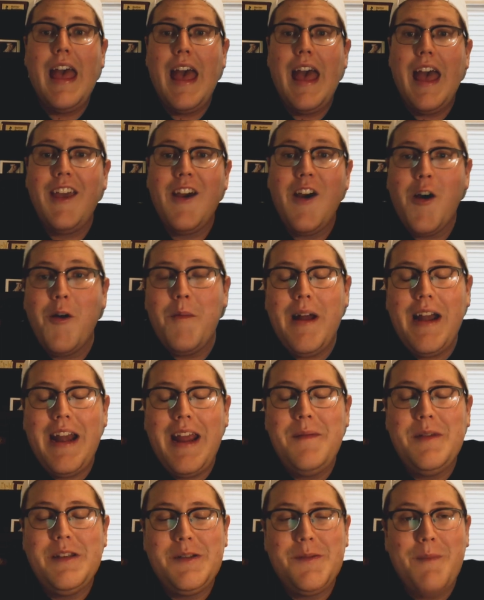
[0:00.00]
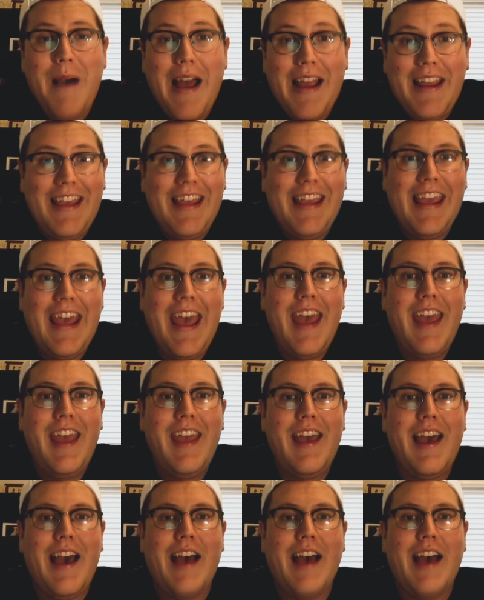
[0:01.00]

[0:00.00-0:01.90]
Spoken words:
Hey y'all, my name is Micah Gay.